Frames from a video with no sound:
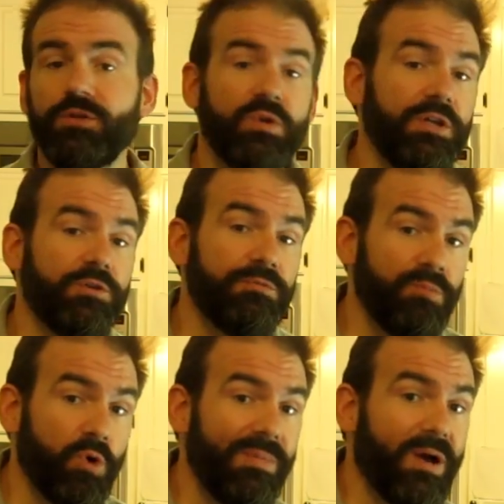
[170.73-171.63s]
you want to learn
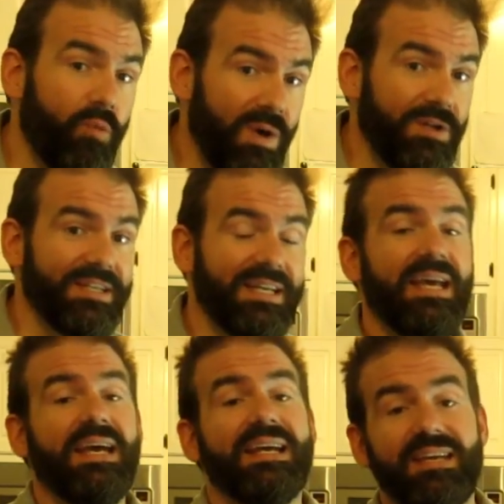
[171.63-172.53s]
more about welding,
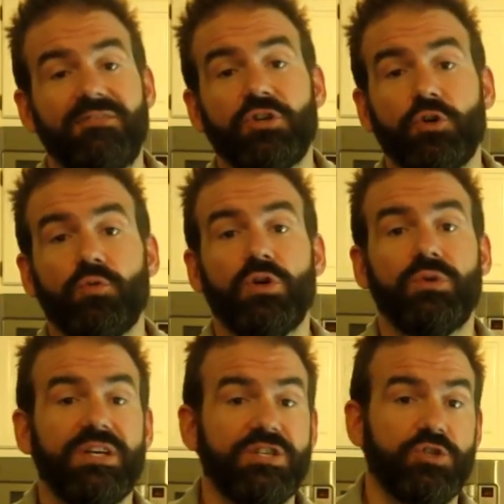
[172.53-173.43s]
Kevin
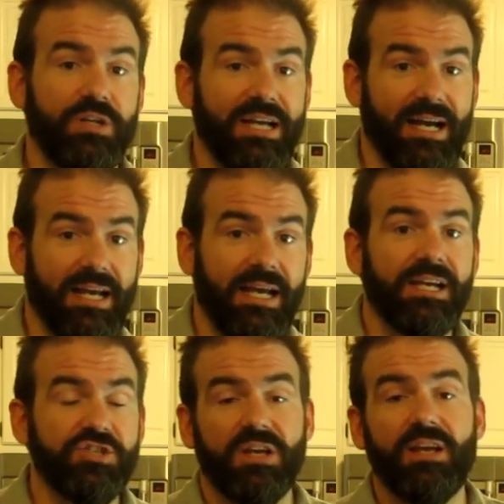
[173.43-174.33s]
Carone is your guy.
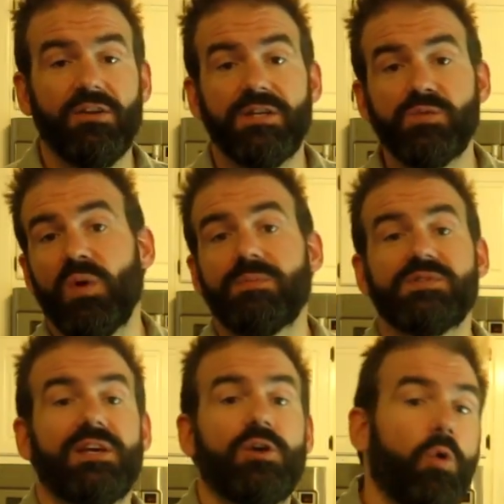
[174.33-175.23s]
Check out his
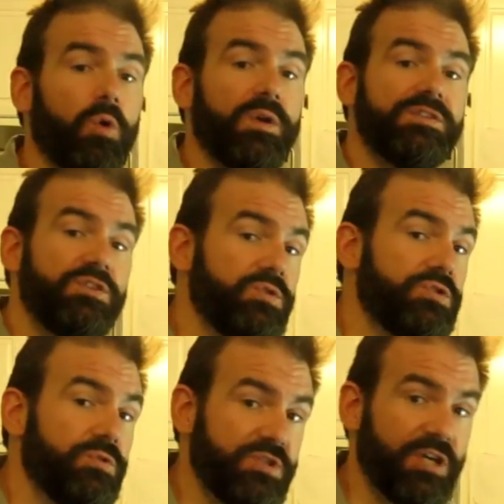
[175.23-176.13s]
website or his
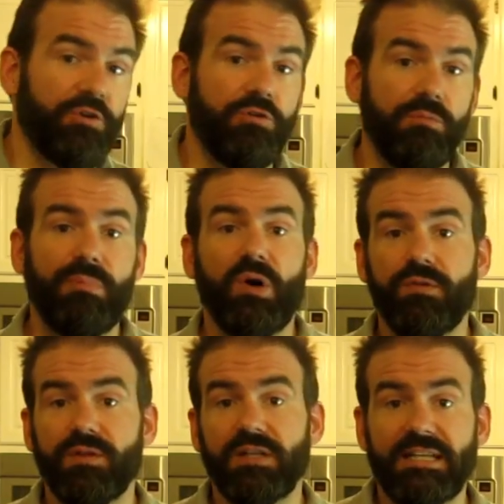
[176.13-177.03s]
YouTube channel,
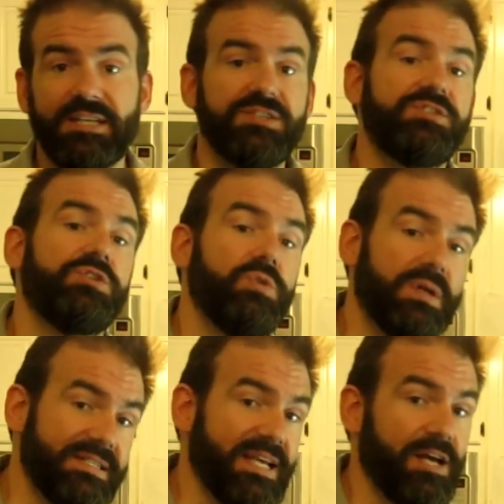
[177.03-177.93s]
both linked to
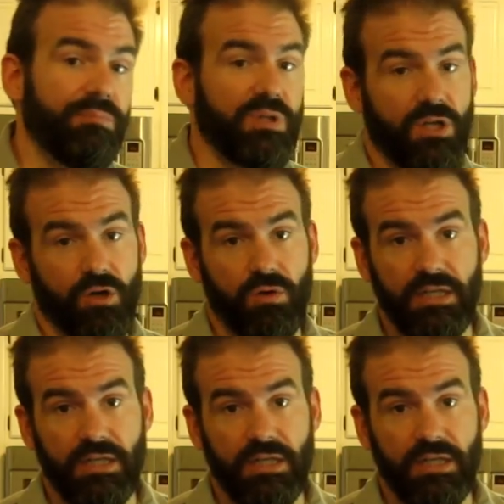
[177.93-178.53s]
down below.